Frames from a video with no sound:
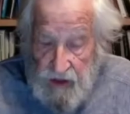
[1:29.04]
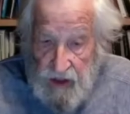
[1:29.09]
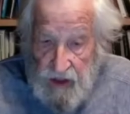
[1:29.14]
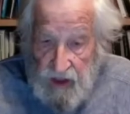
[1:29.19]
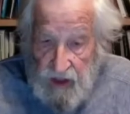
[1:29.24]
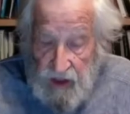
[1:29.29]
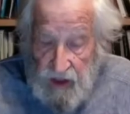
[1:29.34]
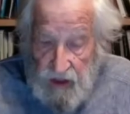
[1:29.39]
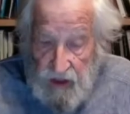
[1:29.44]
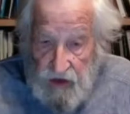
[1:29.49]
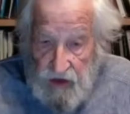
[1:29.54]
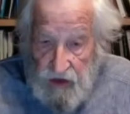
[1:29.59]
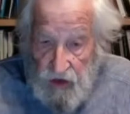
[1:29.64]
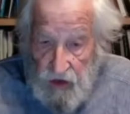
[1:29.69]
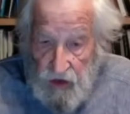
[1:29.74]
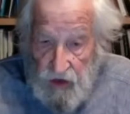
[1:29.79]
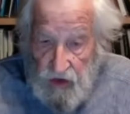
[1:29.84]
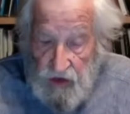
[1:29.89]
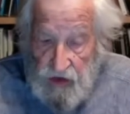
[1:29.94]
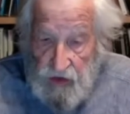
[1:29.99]
And as
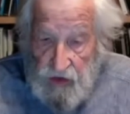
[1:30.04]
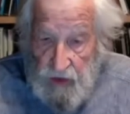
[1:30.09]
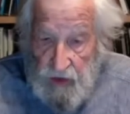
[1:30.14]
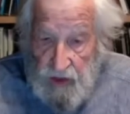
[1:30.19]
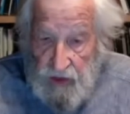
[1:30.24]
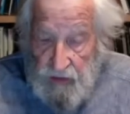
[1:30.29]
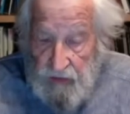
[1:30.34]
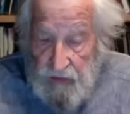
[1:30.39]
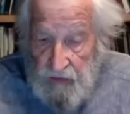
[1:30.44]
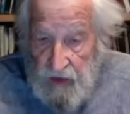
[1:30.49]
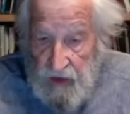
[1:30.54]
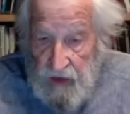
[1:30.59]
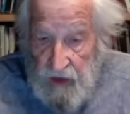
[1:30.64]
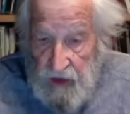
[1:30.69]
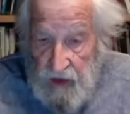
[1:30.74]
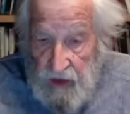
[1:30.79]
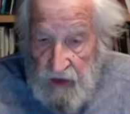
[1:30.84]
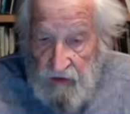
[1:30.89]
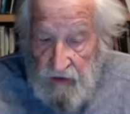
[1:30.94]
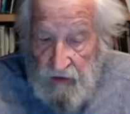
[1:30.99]
long as we
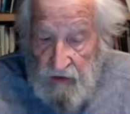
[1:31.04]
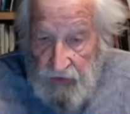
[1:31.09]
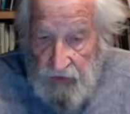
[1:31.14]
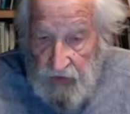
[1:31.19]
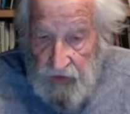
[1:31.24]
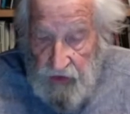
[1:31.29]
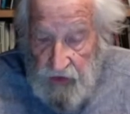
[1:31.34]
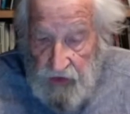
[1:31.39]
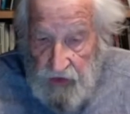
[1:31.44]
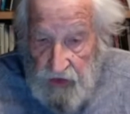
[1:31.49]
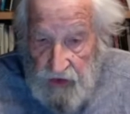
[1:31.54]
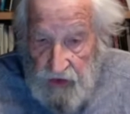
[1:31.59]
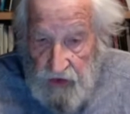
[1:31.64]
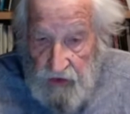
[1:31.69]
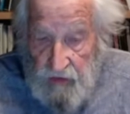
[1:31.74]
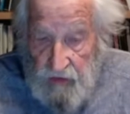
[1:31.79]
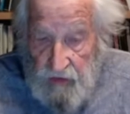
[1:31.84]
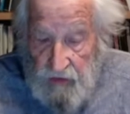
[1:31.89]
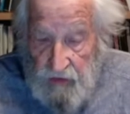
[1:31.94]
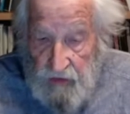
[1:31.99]
refuse
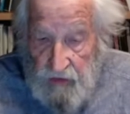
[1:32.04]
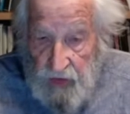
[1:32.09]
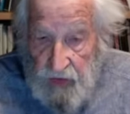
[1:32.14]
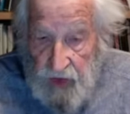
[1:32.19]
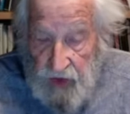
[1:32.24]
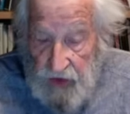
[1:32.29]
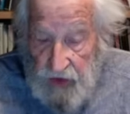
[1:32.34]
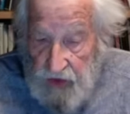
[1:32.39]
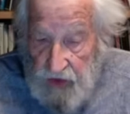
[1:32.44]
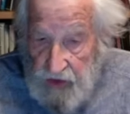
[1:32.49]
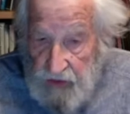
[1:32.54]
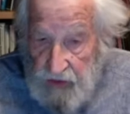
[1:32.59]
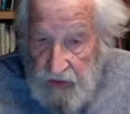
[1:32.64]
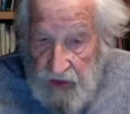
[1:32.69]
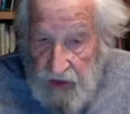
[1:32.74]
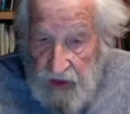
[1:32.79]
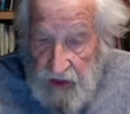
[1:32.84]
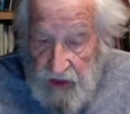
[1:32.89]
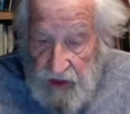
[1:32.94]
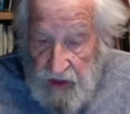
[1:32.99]
to
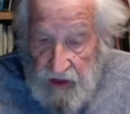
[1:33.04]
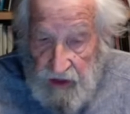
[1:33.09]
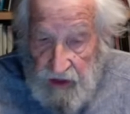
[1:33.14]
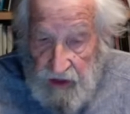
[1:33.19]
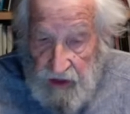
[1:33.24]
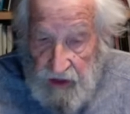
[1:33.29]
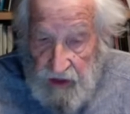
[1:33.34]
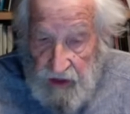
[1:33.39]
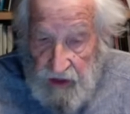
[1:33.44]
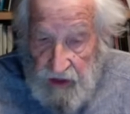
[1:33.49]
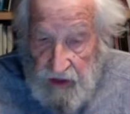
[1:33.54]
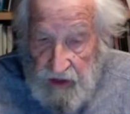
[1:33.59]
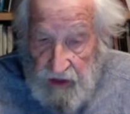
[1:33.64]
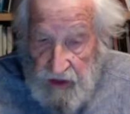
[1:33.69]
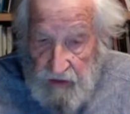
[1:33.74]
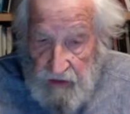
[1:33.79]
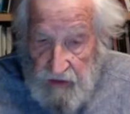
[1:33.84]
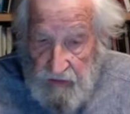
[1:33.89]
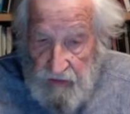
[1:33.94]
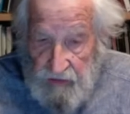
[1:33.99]
participate in
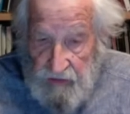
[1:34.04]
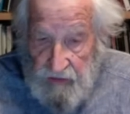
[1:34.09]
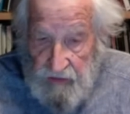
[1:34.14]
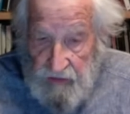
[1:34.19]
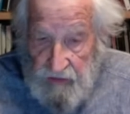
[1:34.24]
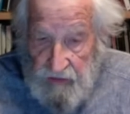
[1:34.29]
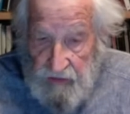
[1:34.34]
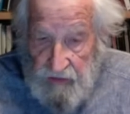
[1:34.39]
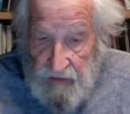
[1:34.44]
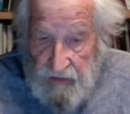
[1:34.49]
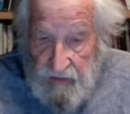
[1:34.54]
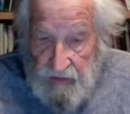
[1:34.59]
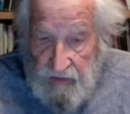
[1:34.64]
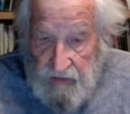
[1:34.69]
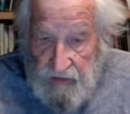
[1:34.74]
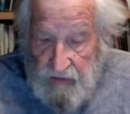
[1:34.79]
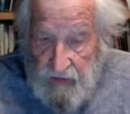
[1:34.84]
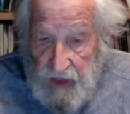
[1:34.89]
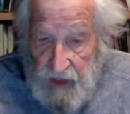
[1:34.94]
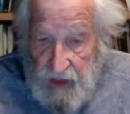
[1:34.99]
them,
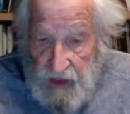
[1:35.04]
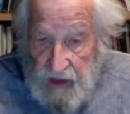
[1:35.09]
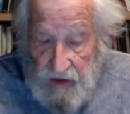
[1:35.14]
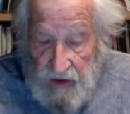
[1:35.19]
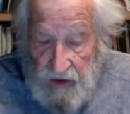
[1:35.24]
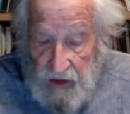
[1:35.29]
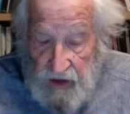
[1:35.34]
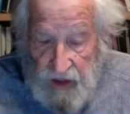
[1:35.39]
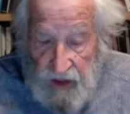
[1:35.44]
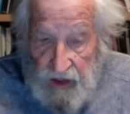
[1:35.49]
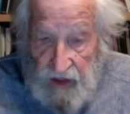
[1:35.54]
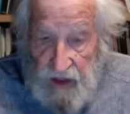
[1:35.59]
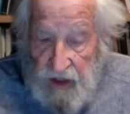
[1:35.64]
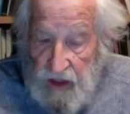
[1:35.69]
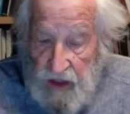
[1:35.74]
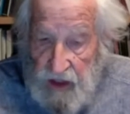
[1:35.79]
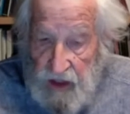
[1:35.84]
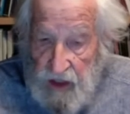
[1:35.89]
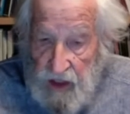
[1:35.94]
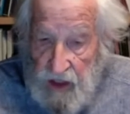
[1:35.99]
they're
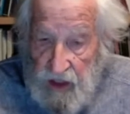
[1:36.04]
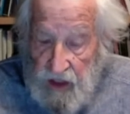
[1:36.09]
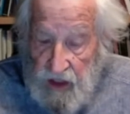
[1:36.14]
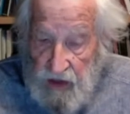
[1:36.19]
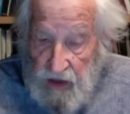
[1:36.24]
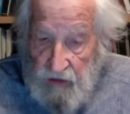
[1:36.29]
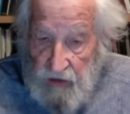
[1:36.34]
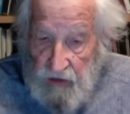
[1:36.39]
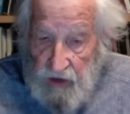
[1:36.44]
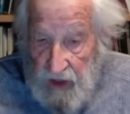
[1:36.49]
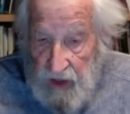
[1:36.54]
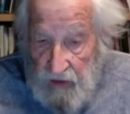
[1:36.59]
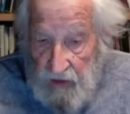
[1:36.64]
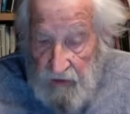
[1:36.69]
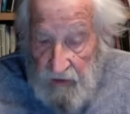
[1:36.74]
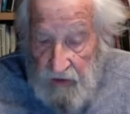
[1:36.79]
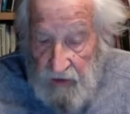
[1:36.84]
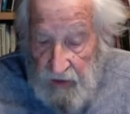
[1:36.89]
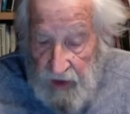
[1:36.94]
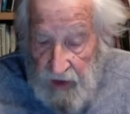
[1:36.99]
unlikely to get anywhere.
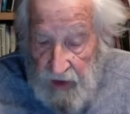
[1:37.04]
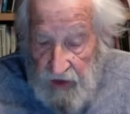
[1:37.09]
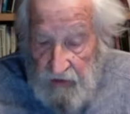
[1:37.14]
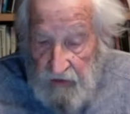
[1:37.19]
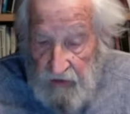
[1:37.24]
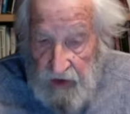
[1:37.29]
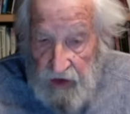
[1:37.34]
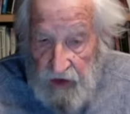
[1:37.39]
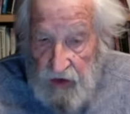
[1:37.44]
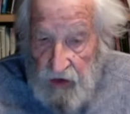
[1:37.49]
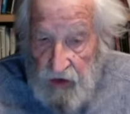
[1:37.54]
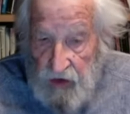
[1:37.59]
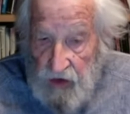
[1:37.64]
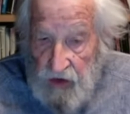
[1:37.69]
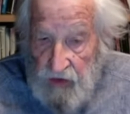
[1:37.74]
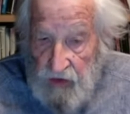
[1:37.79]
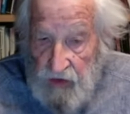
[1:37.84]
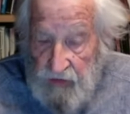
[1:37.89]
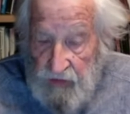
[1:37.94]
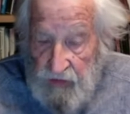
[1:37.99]
And we might
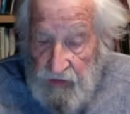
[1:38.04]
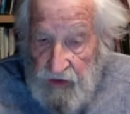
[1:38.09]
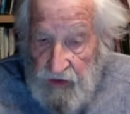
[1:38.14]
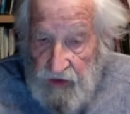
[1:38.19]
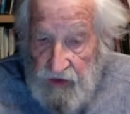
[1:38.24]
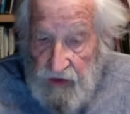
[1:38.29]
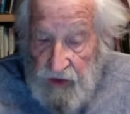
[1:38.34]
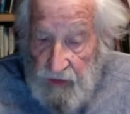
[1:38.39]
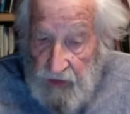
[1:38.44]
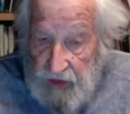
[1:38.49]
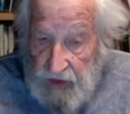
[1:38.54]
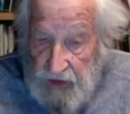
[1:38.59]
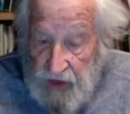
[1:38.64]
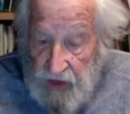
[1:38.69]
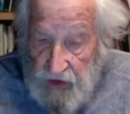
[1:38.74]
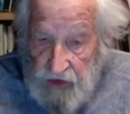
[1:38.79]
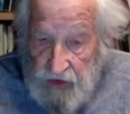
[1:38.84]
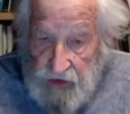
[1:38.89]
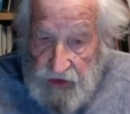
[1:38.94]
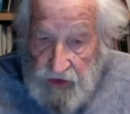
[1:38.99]
recall something
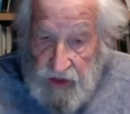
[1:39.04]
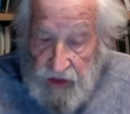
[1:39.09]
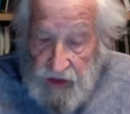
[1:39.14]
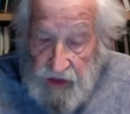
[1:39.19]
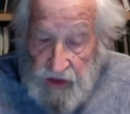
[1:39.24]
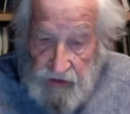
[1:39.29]
else that